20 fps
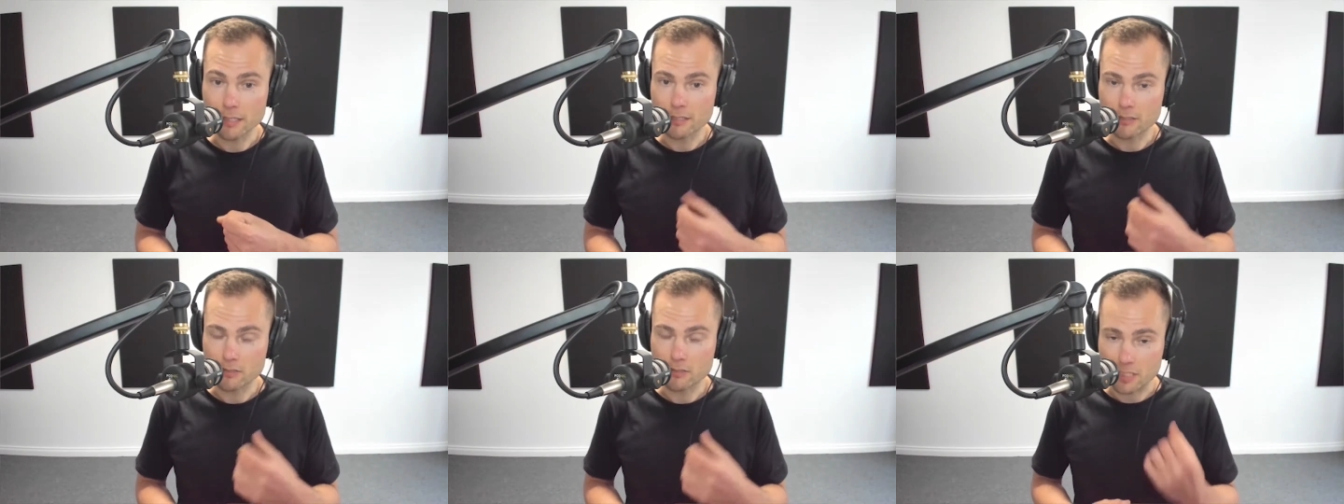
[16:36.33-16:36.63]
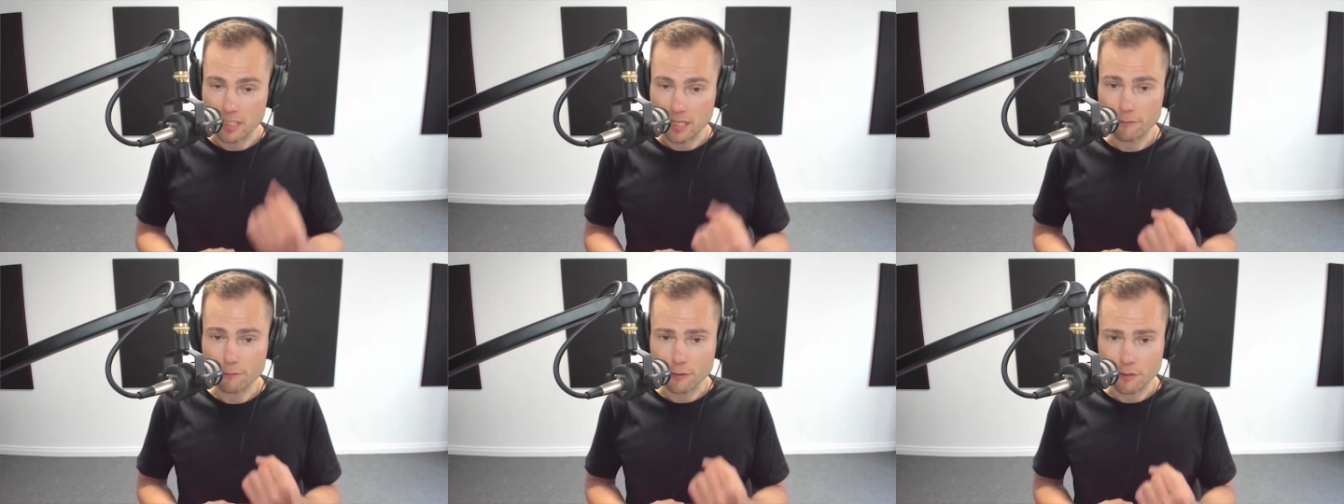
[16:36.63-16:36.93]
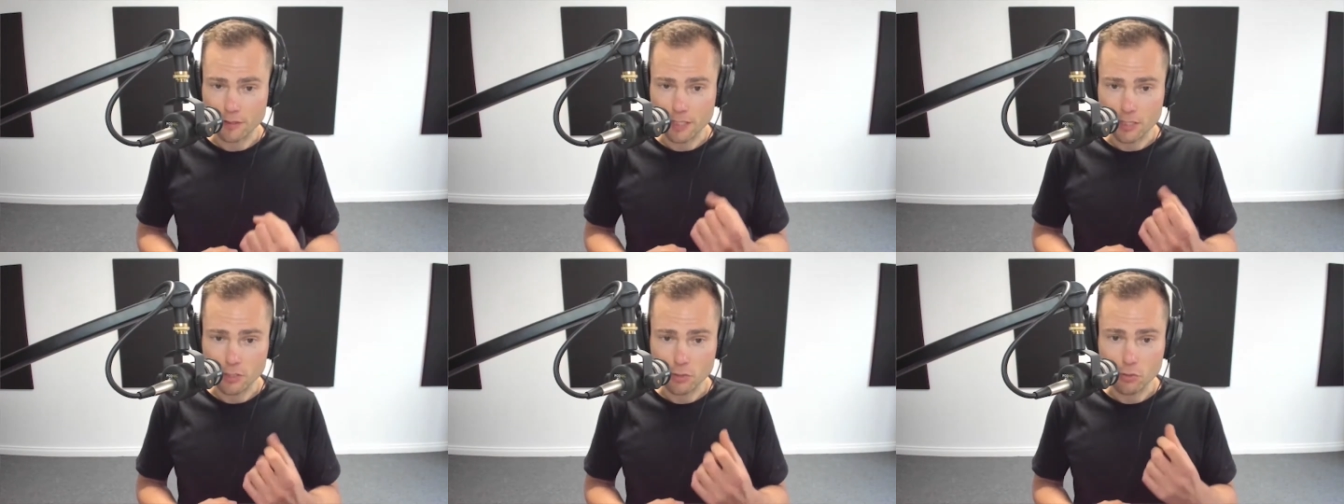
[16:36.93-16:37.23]
so
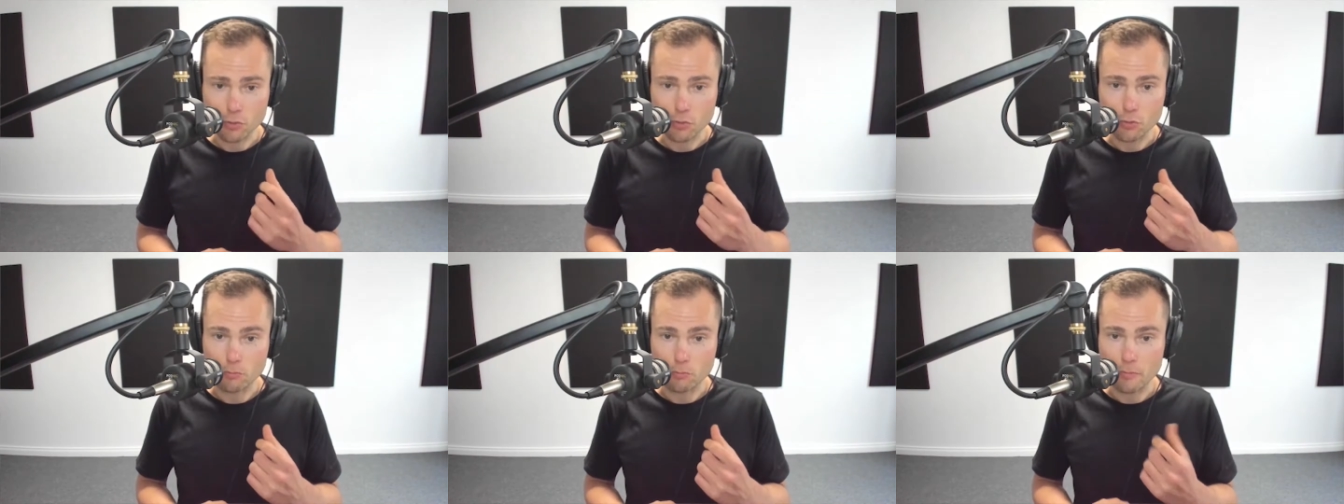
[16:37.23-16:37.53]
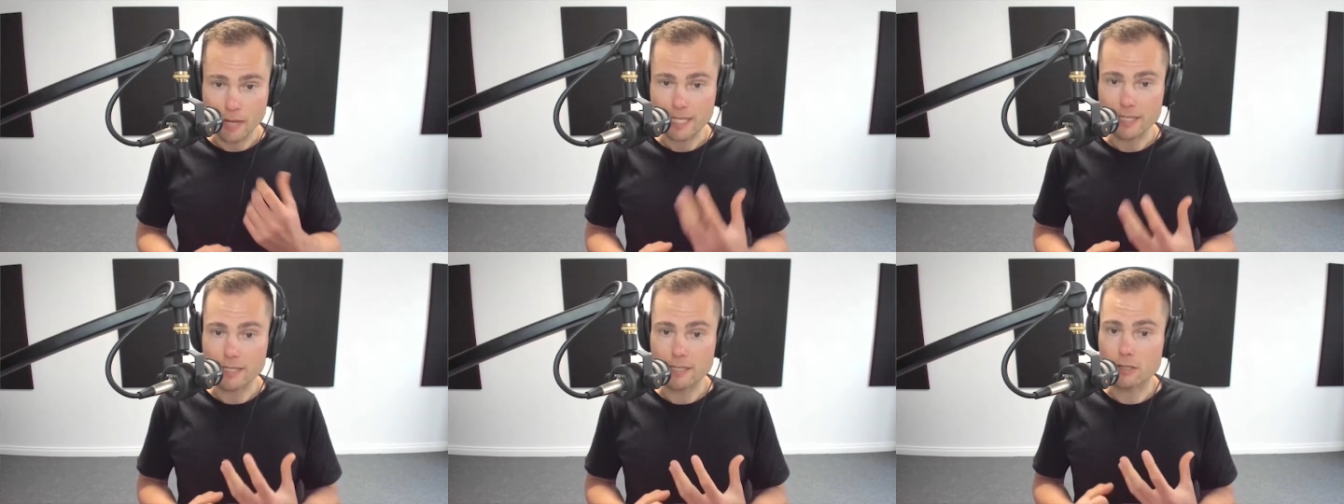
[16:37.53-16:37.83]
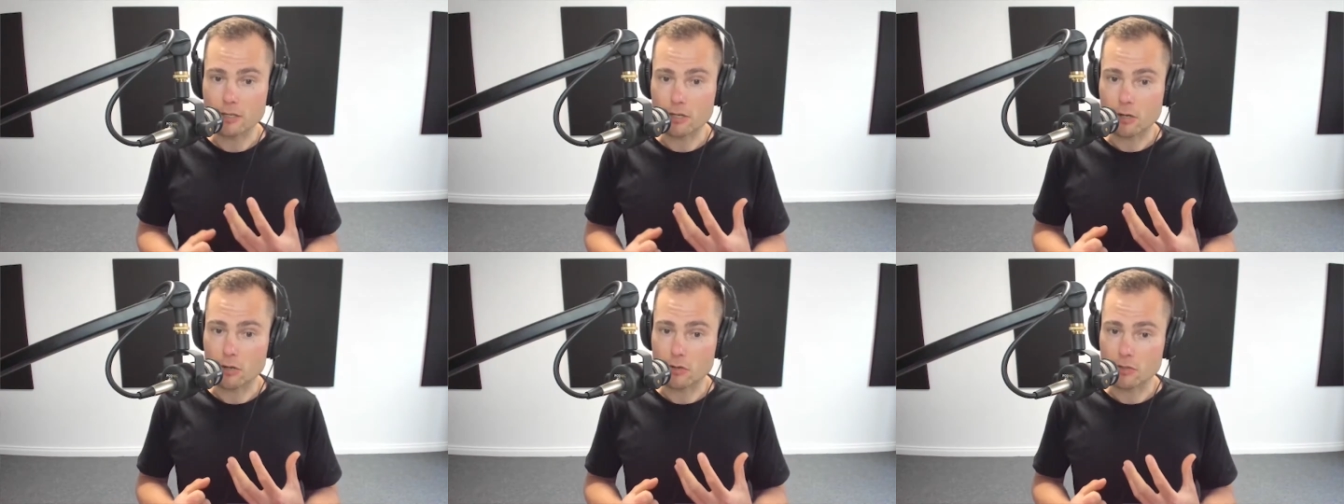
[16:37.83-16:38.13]
definitely you making
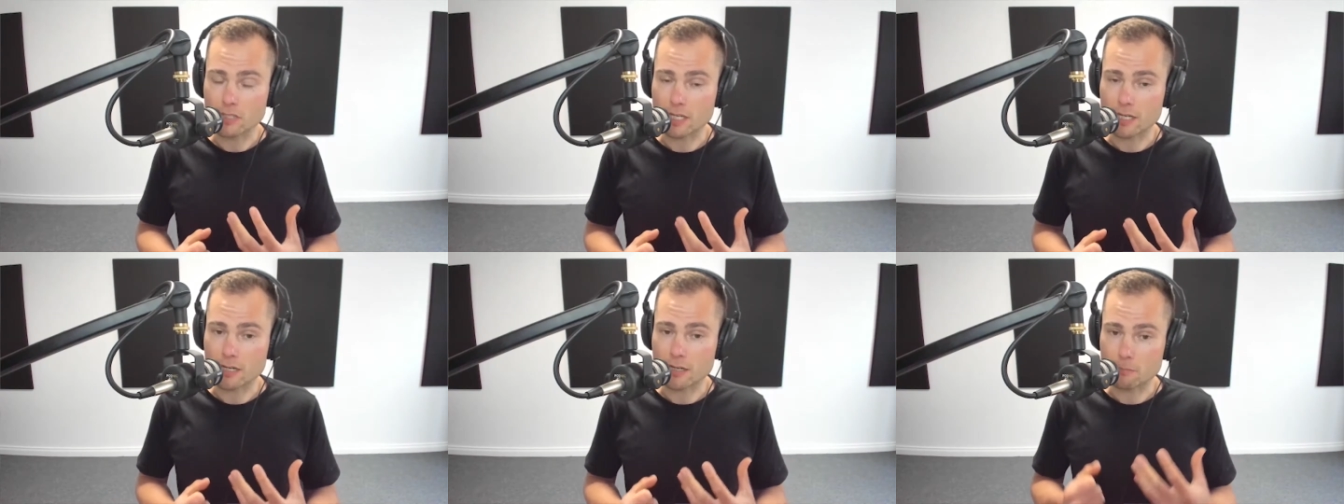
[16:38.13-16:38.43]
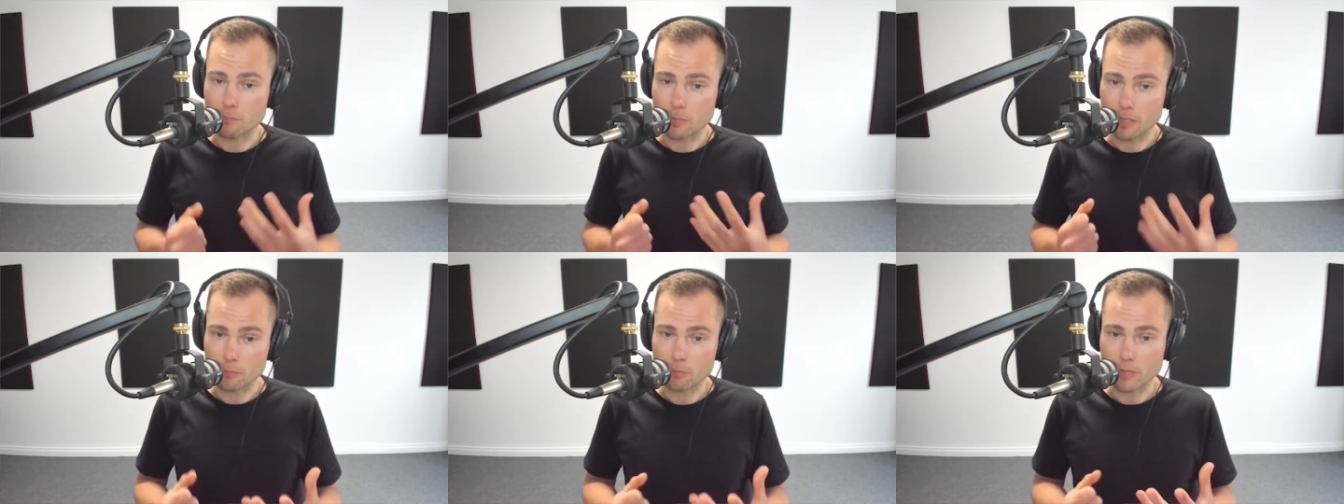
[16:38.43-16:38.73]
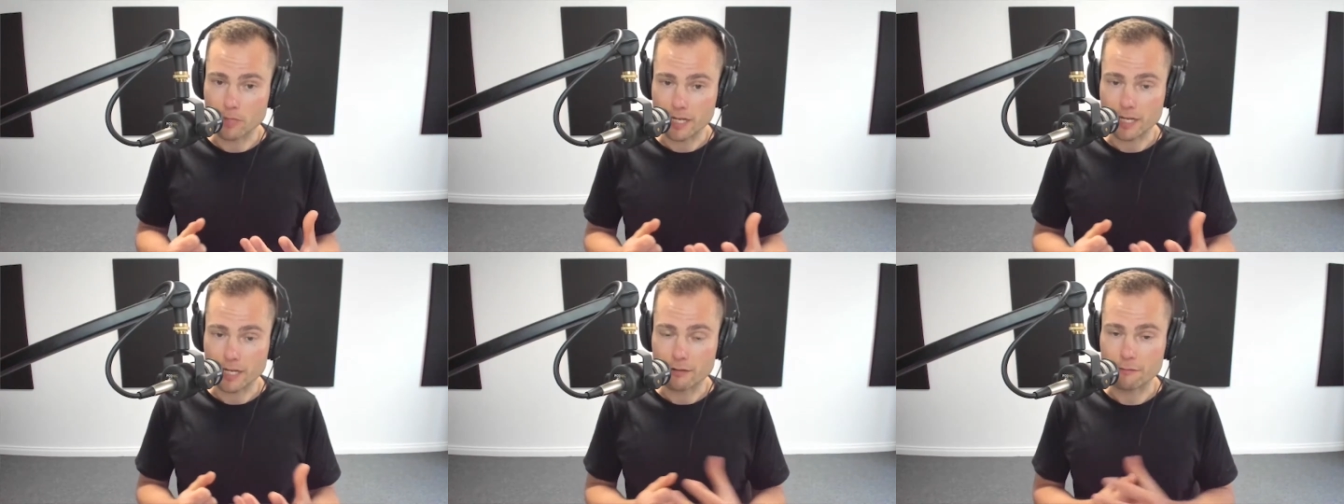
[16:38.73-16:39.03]
the content and people
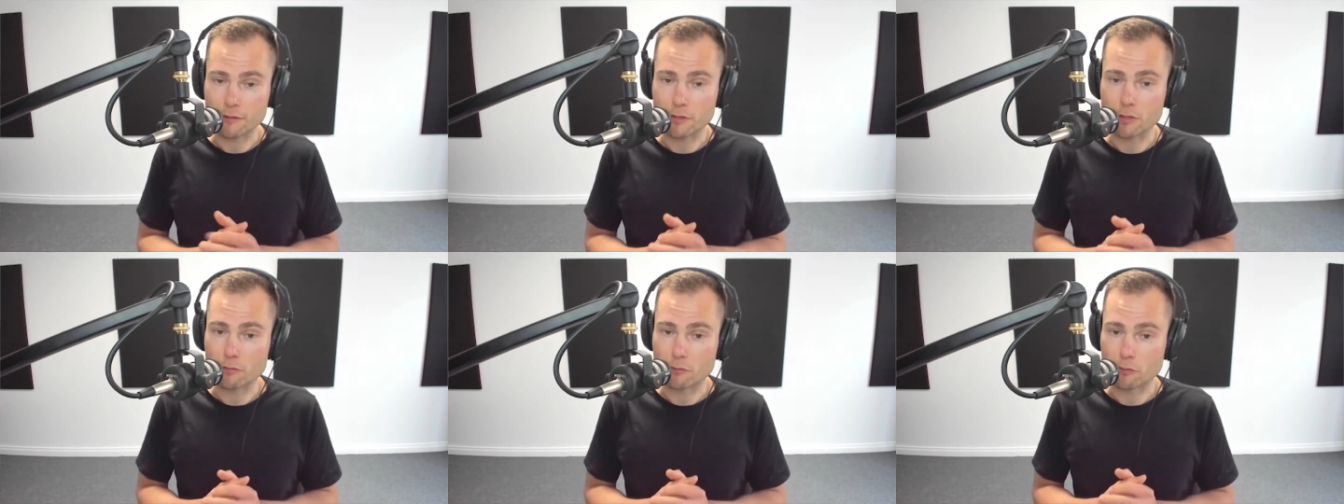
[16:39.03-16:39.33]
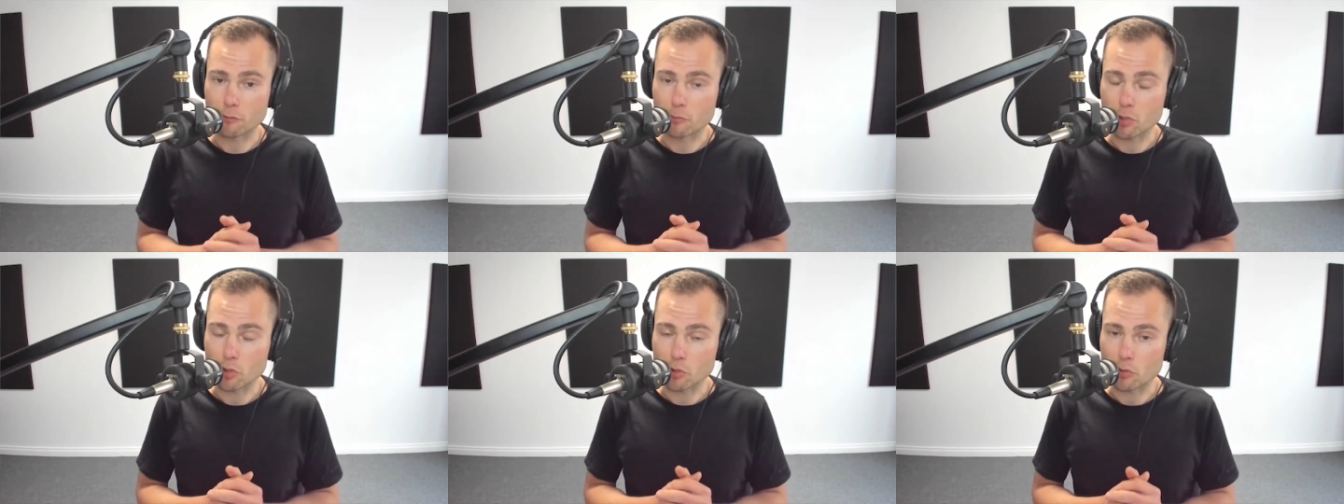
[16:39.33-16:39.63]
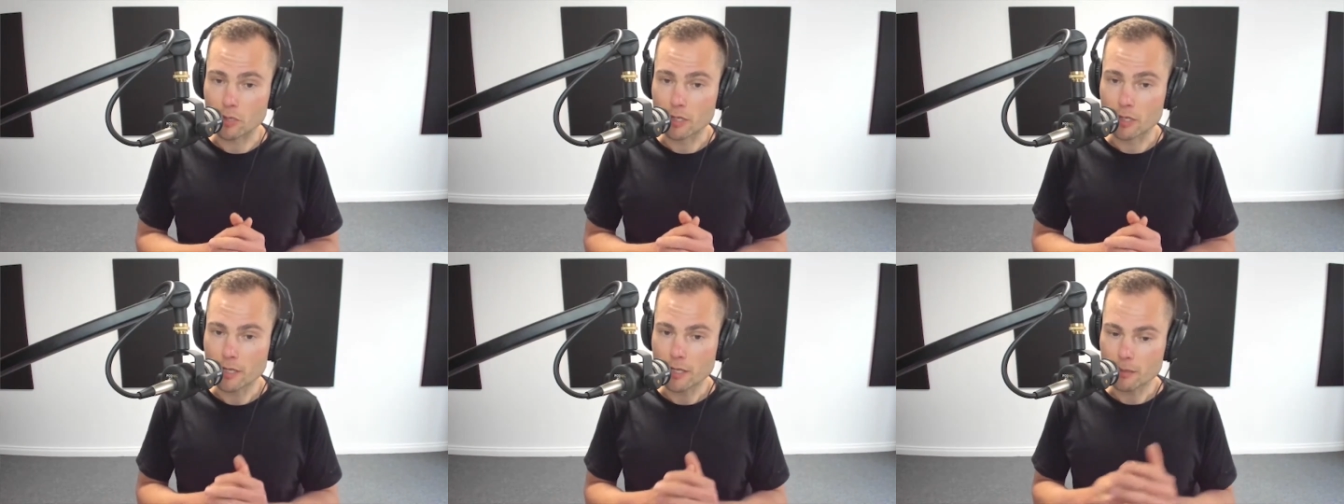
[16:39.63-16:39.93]
getting a feel from you.